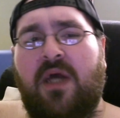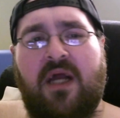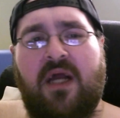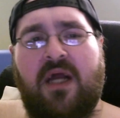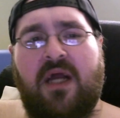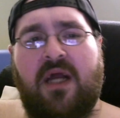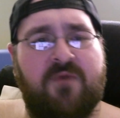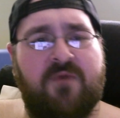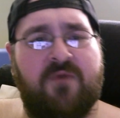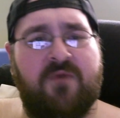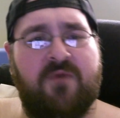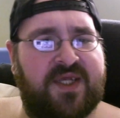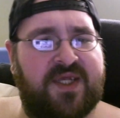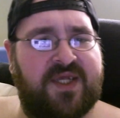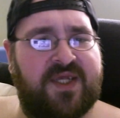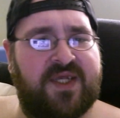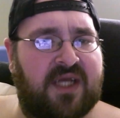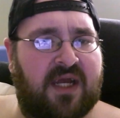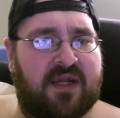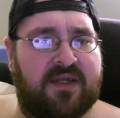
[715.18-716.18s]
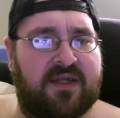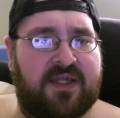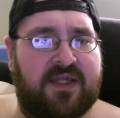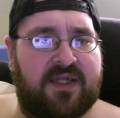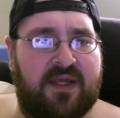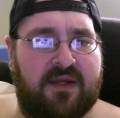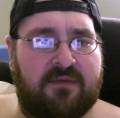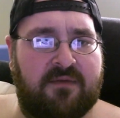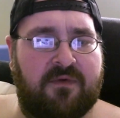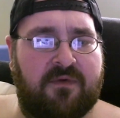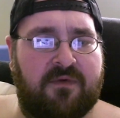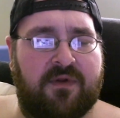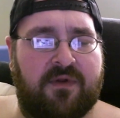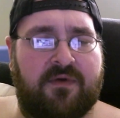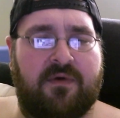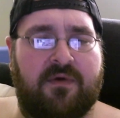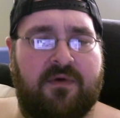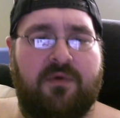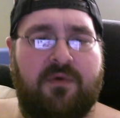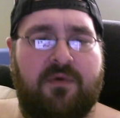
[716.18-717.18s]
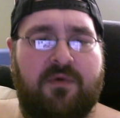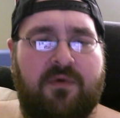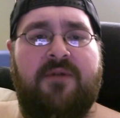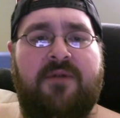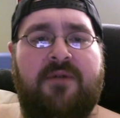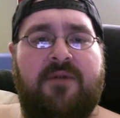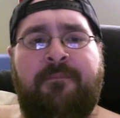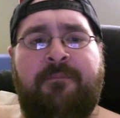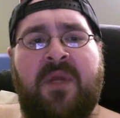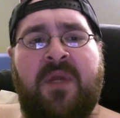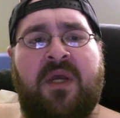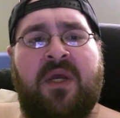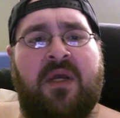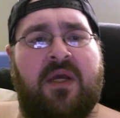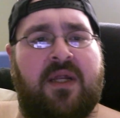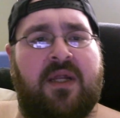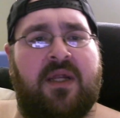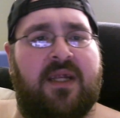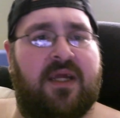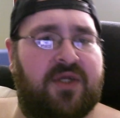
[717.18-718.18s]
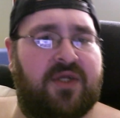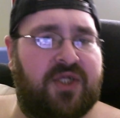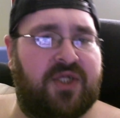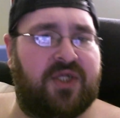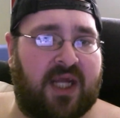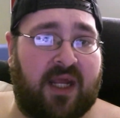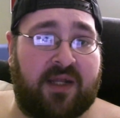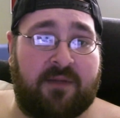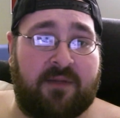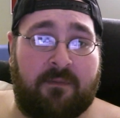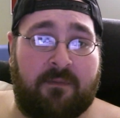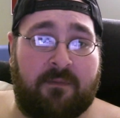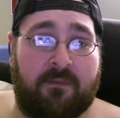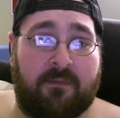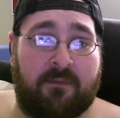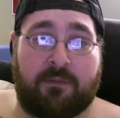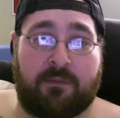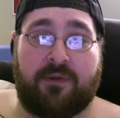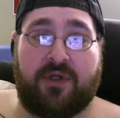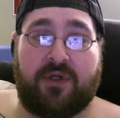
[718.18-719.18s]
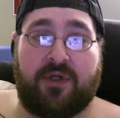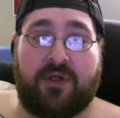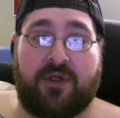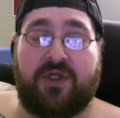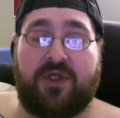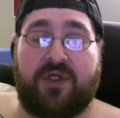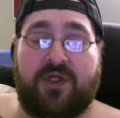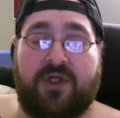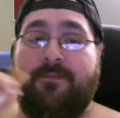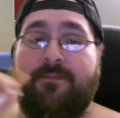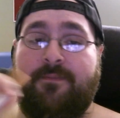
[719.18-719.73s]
give it a 6 out of 10 for the throat hit. Now let's check out the vapor production.